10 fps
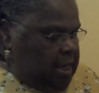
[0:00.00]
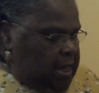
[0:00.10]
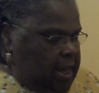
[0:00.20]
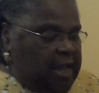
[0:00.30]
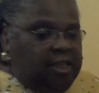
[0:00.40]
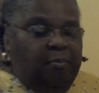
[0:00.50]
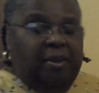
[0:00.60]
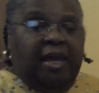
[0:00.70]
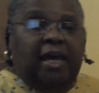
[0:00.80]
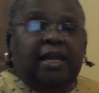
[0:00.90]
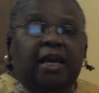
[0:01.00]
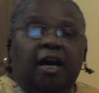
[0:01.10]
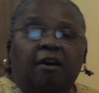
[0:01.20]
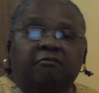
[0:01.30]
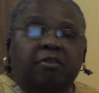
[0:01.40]
at the beginning
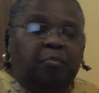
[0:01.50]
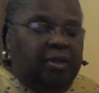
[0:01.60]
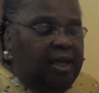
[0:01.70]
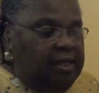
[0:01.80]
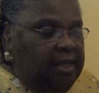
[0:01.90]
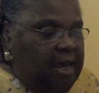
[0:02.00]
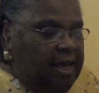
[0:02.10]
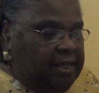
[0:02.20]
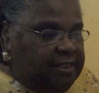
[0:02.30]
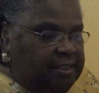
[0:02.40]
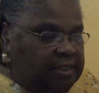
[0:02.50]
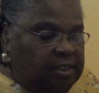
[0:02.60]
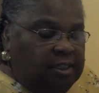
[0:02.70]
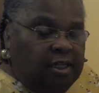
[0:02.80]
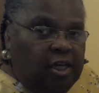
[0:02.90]
of the blend et,
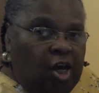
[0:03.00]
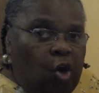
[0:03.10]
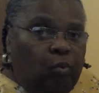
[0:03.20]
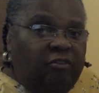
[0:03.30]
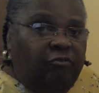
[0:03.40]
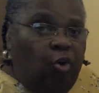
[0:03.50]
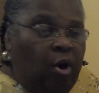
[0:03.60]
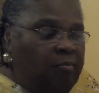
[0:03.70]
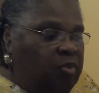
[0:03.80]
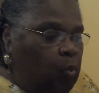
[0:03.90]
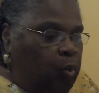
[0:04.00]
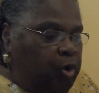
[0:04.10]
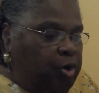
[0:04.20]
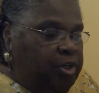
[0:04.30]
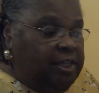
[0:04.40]
we form the
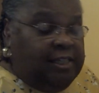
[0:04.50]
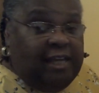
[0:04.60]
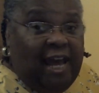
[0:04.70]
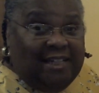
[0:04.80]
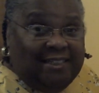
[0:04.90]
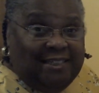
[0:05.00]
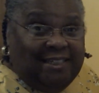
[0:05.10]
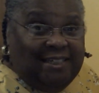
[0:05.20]
word yet.